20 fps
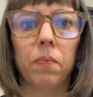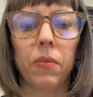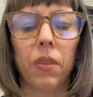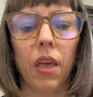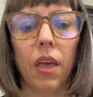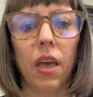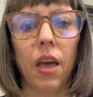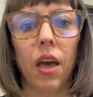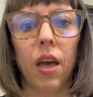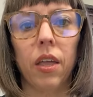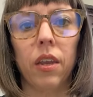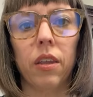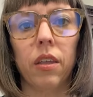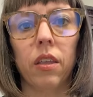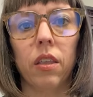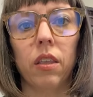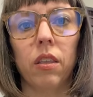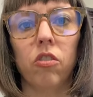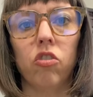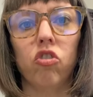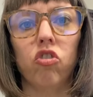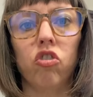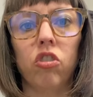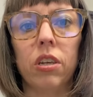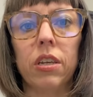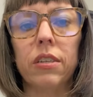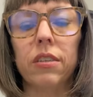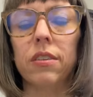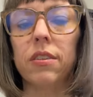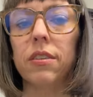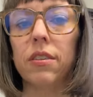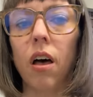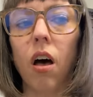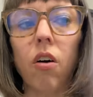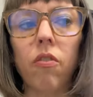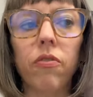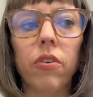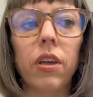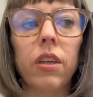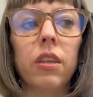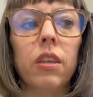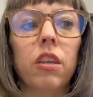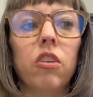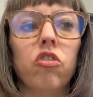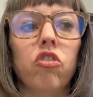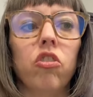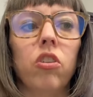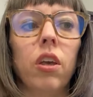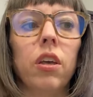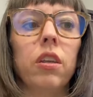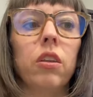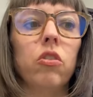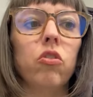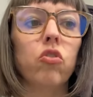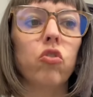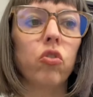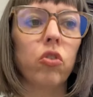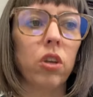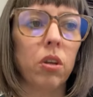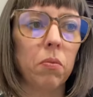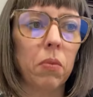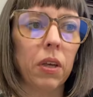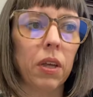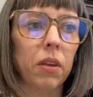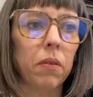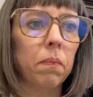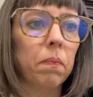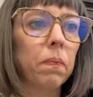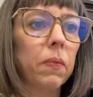and she self initiated treatment